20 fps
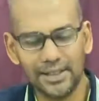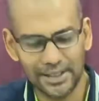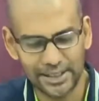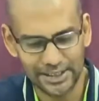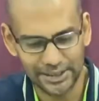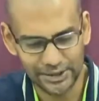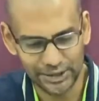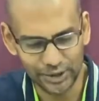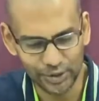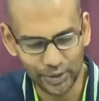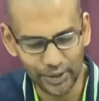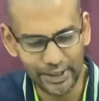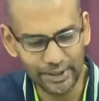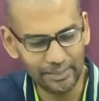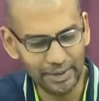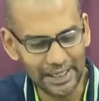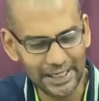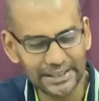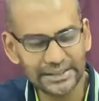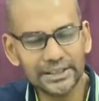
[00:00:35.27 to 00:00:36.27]
As you know, in
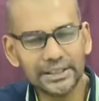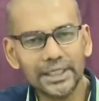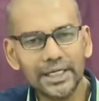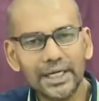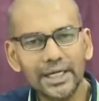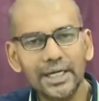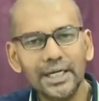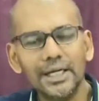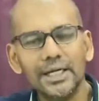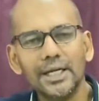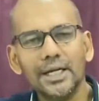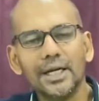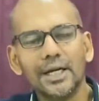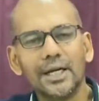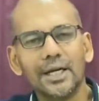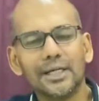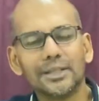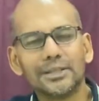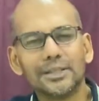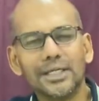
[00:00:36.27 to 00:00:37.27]
Malaysia,
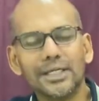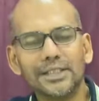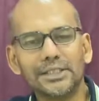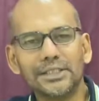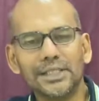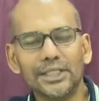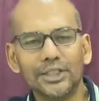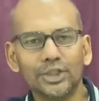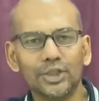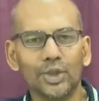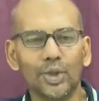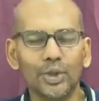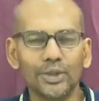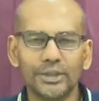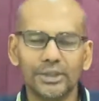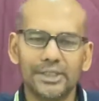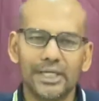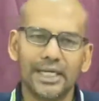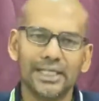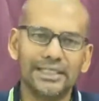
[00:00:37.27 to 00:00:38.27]
a statistic shows
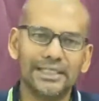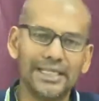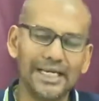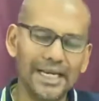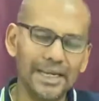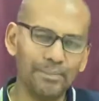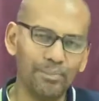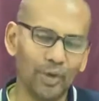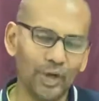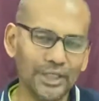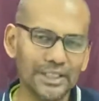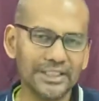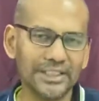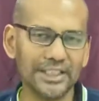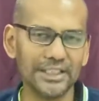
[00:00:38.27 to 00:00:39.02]
there are 3.6